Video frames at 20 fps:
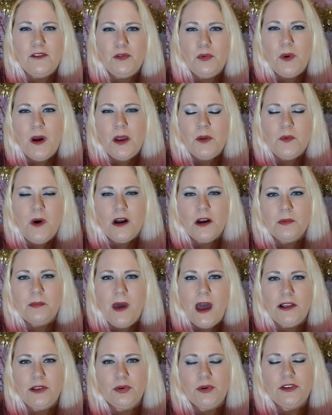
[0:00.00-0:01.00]
And welcome
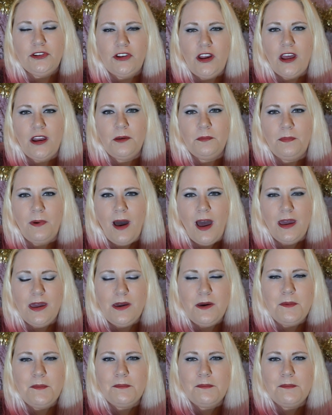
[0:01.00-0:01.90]
back to Enchanted Bayou.